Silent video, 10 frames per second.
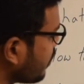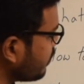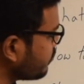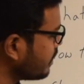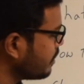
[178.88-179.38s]

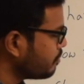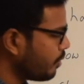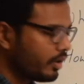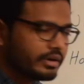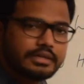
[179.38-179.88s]
of
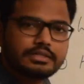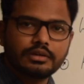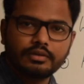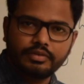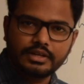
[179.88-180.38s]
bonded
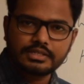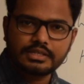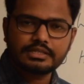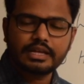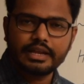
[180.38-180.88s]

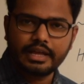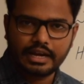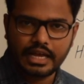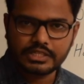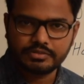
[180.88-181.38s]
surfaces in a
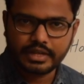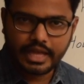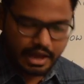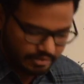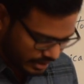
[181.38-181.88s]
class 1
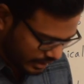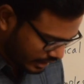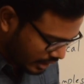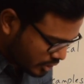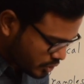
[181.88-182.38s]
cavity.
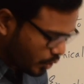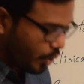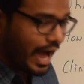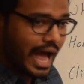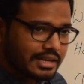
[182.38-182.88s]

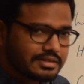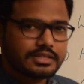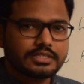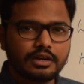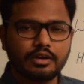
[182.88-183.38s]
So as a
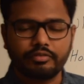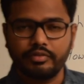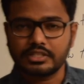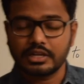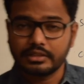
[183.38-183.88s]
result of
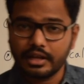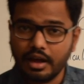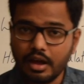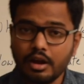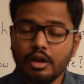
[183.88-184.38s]
which, there
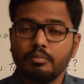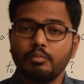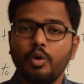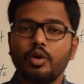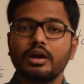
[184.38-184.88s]
are
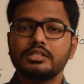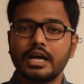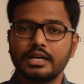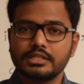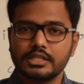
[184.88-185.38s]
more
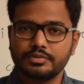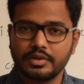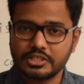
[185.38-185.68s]
chances for